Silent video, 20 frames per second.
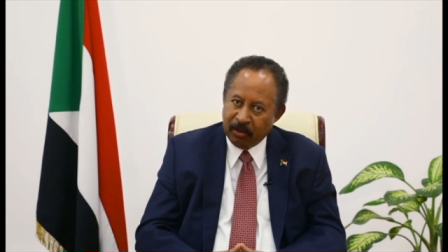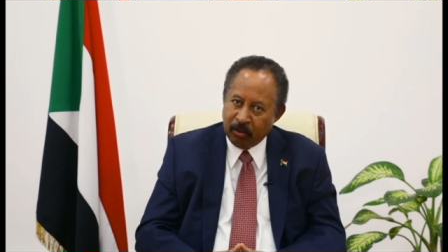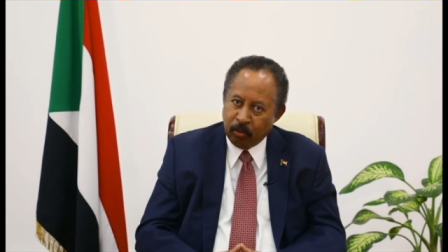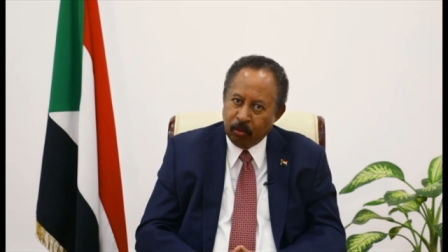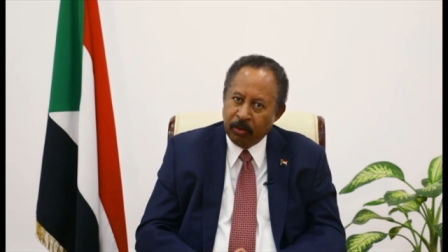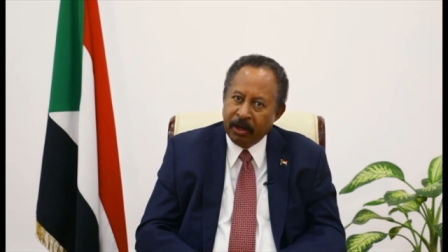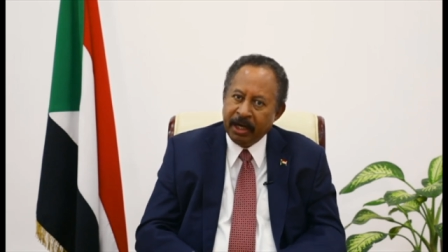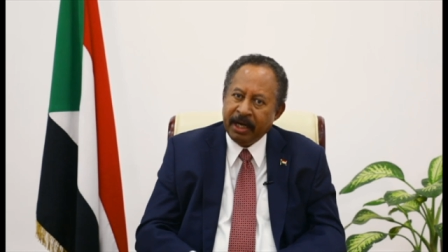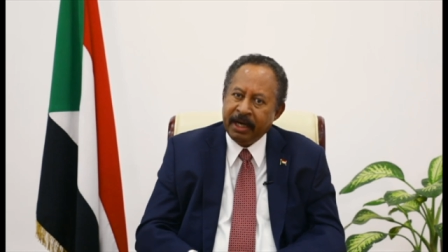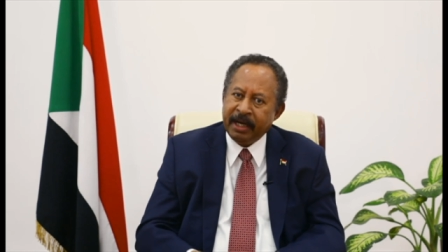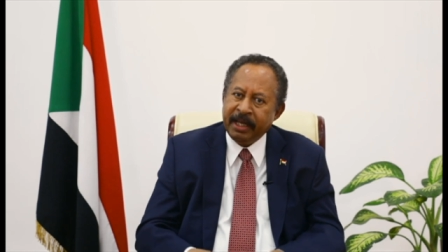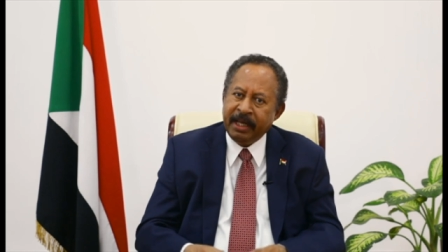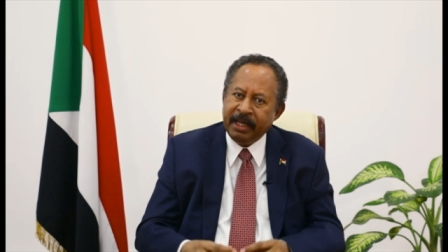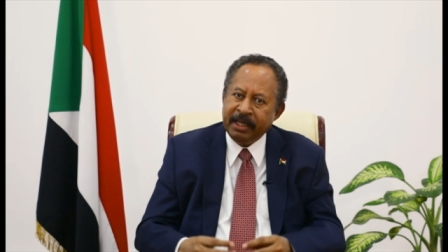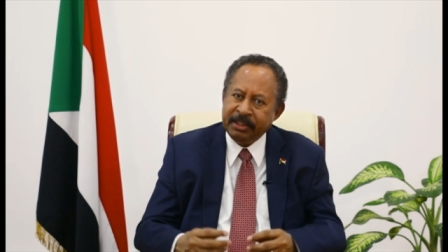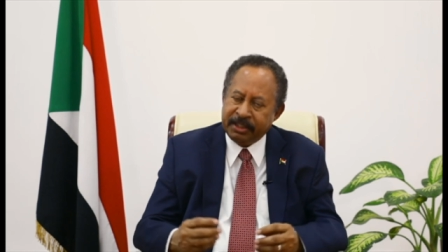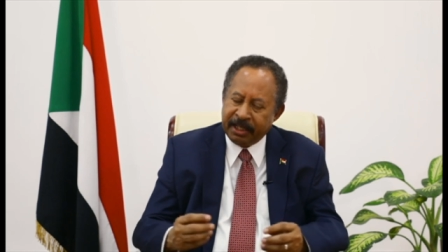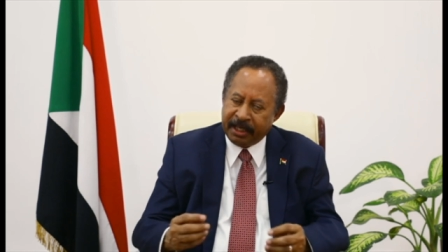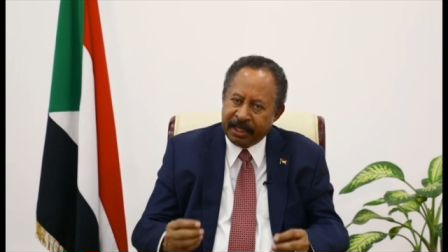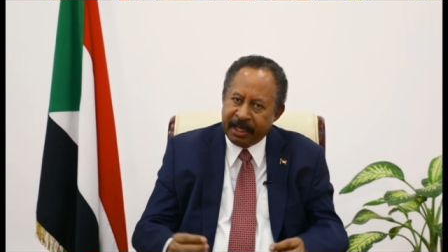will
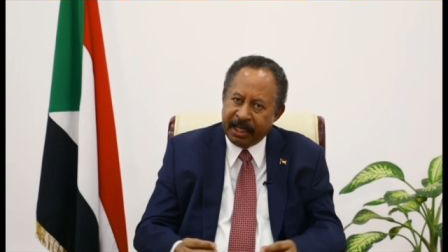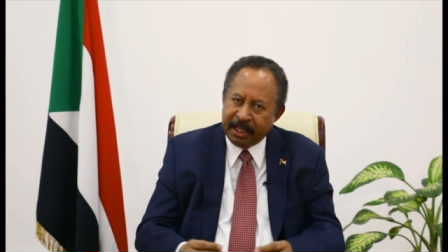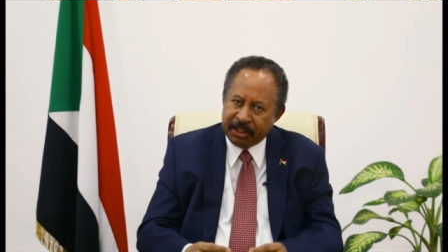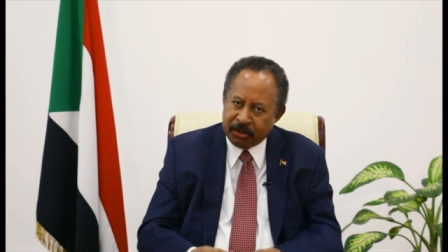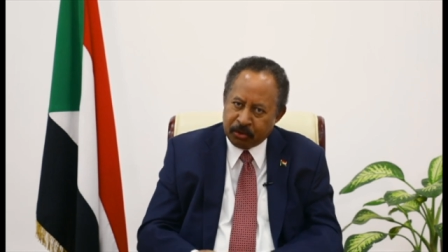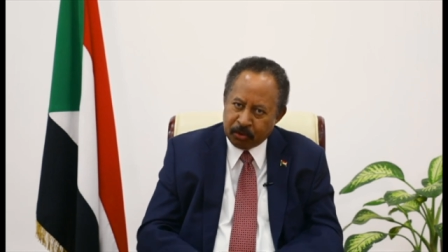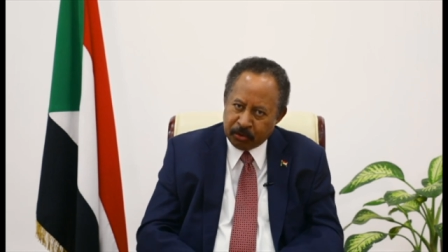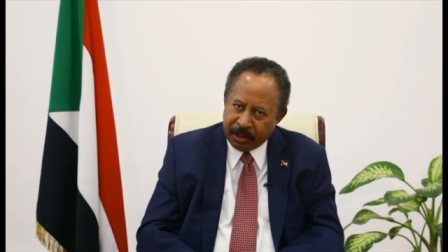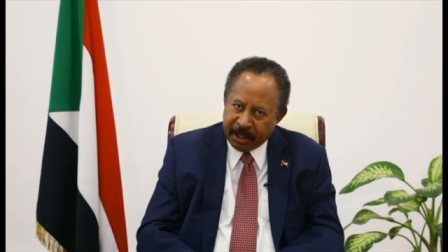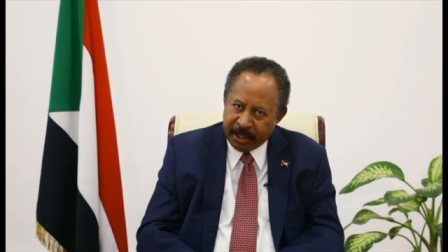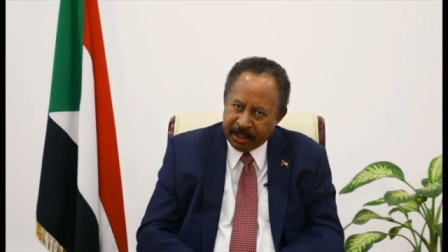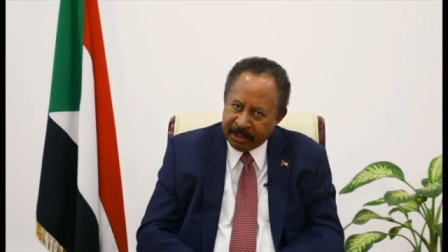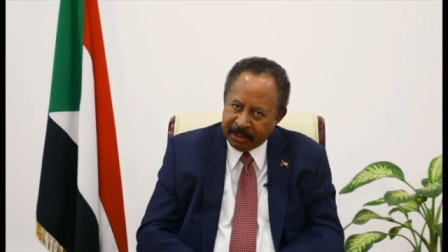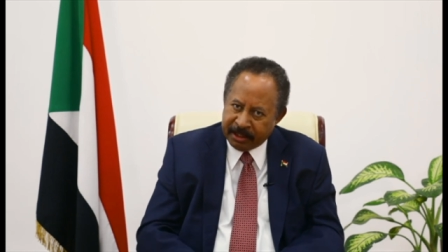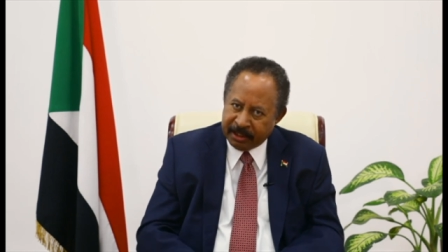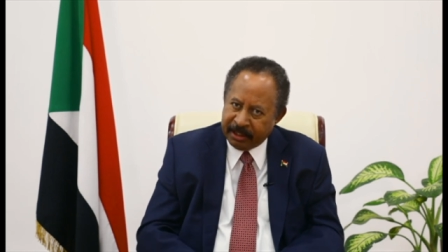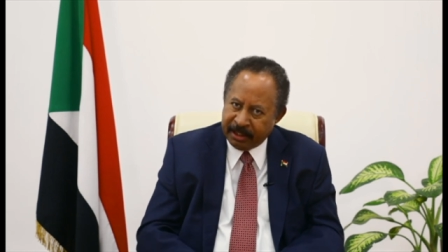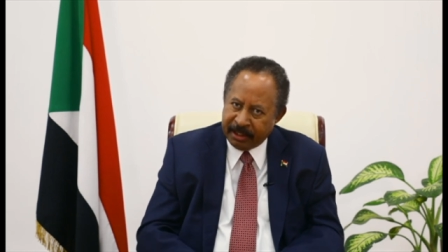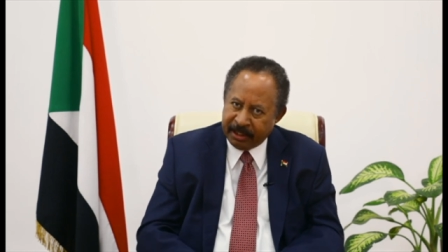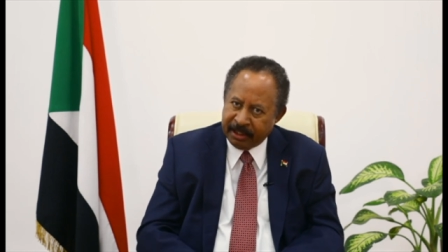reintegrate Sudan
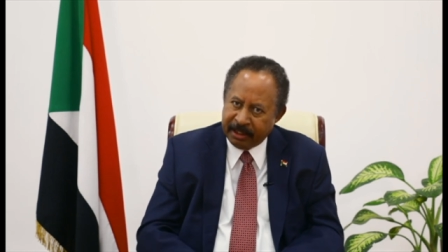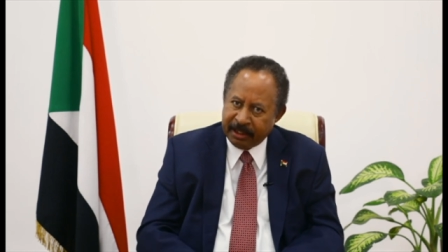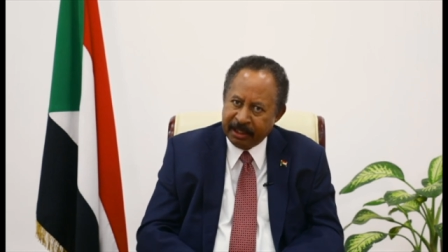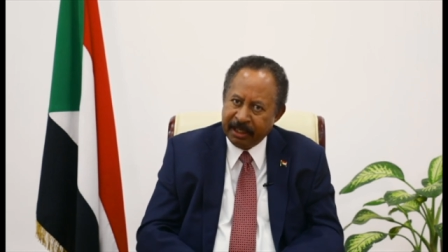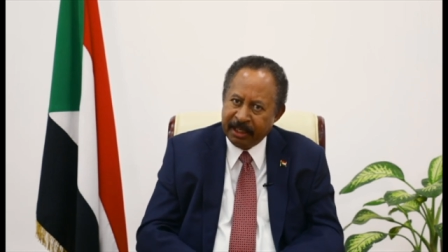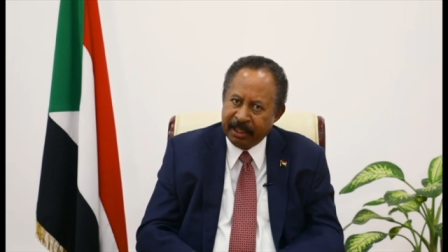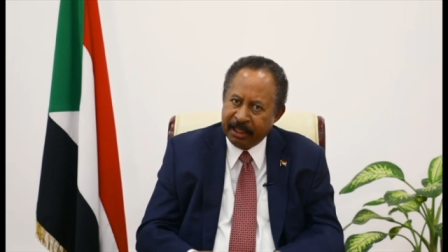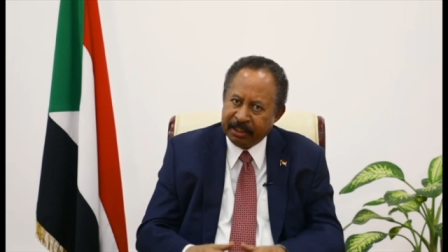in the